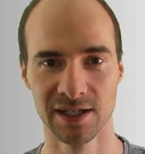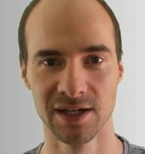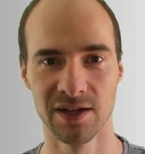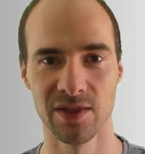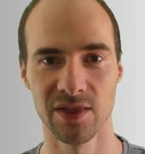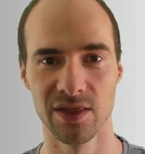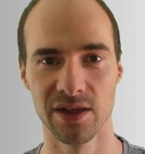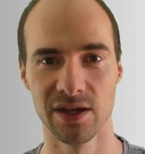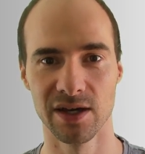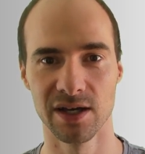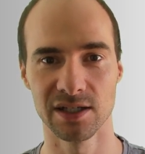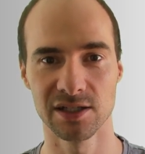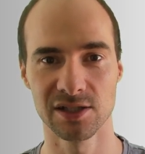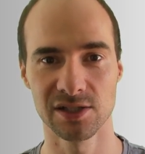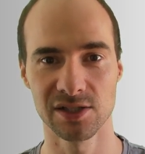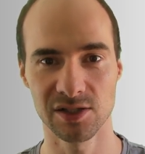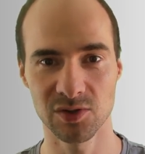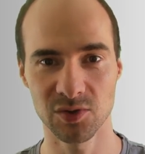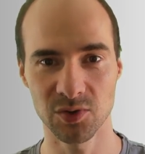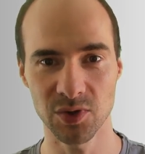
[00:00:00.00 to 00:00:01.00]
The
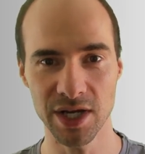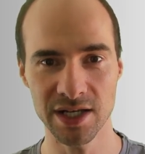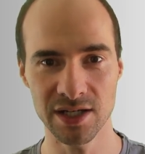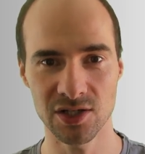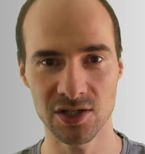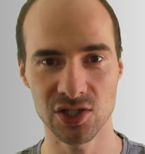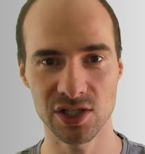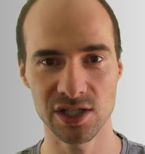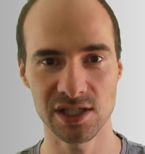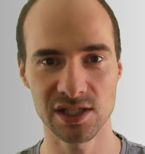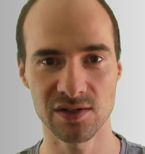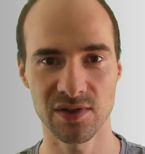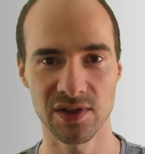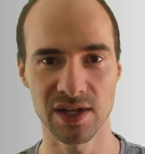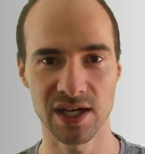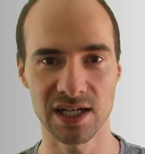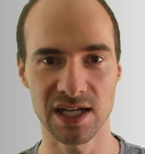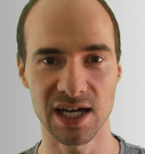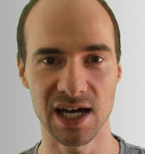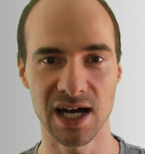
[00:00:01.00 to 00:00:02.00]
strategies
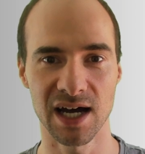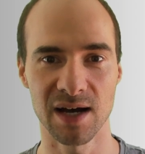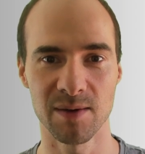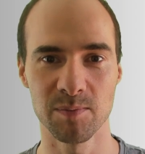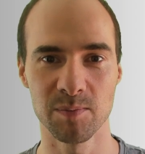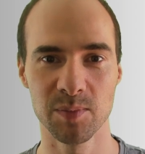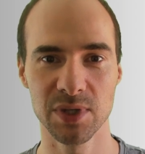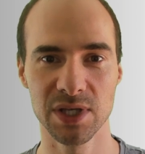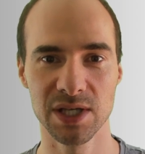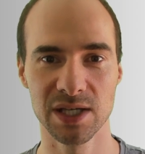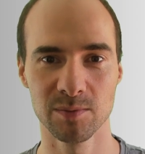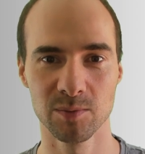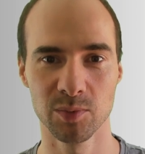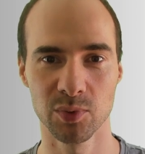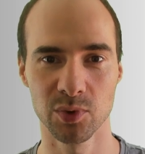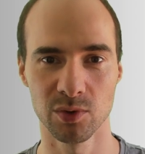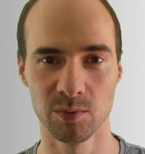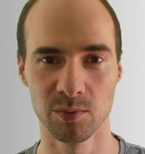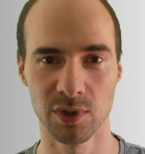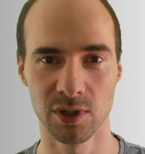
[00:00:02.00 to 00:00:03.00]
that are being
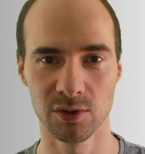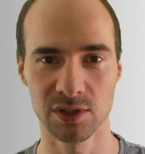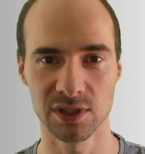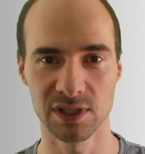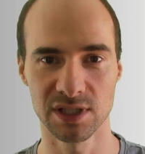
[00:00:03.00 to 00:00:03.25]
promoted